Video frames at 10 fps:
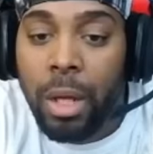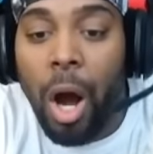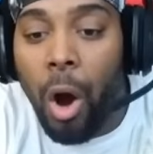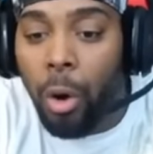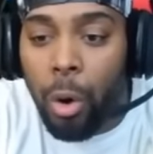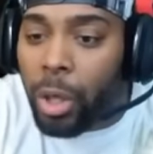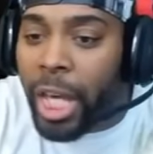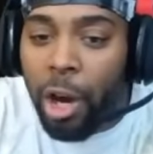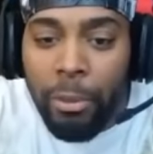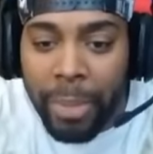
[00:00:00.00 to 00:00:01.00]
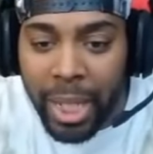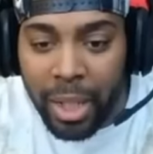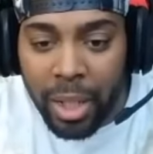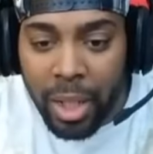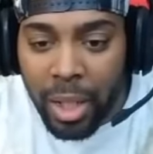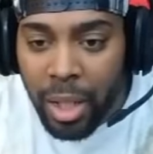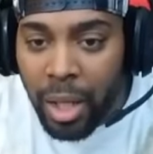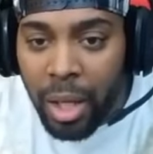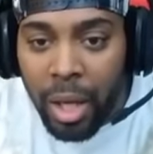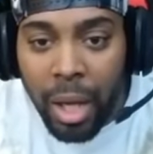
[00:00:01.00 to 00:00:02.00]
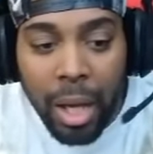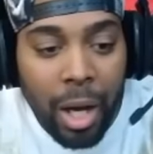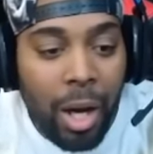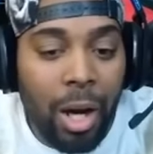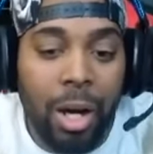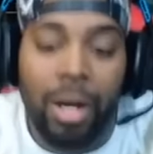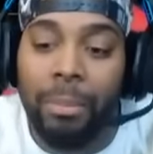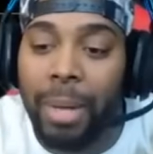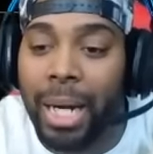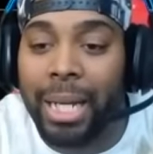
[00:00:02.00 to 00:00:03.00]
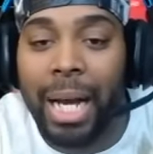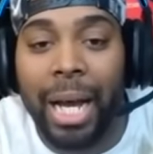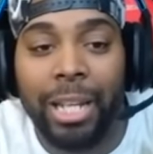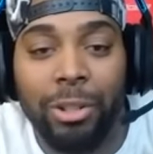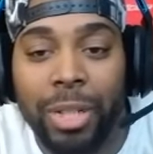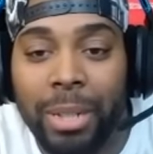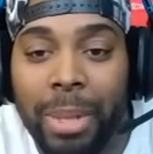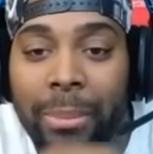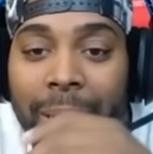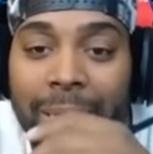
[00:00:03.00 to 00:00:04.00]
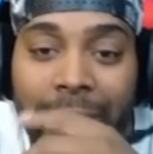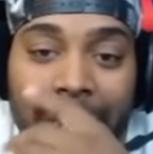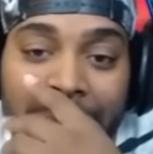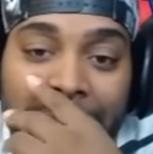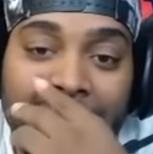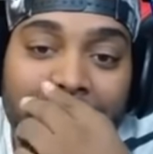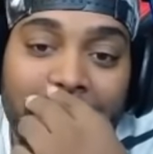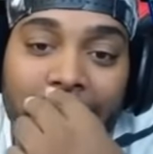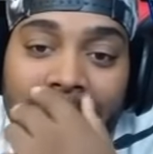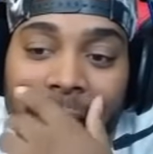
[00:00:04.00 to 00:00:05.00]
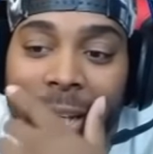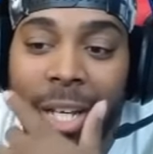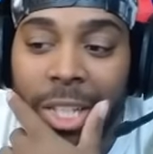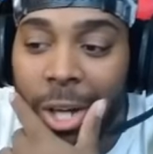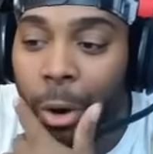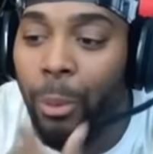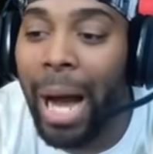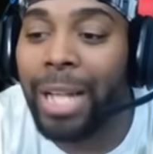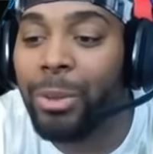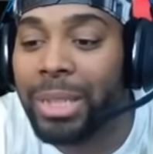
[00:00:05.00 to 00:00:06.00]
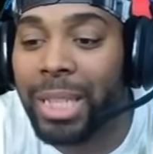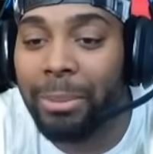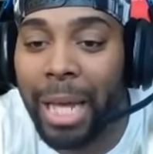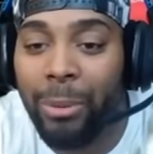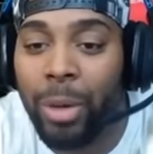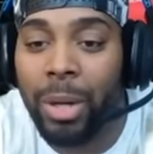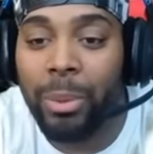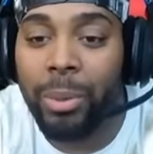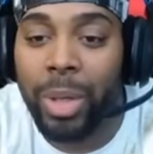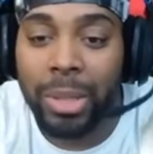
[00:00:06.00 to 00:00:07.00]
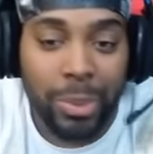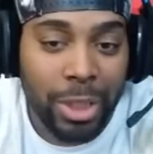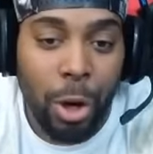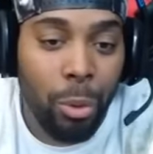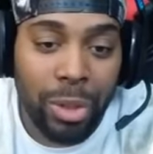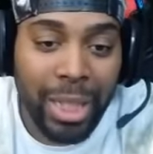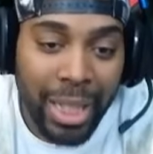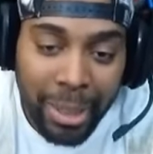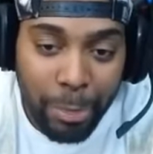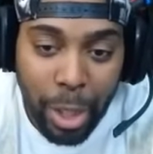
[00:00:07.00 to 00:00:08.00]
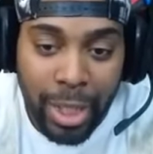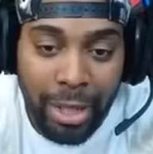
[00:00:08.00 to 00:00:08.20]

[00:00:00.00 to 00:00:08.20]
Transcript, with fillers: Oh, who killed me? Oh my god, ain't no nearby medics next to me now. Yo, why do it seem like where we was was the only lit part of the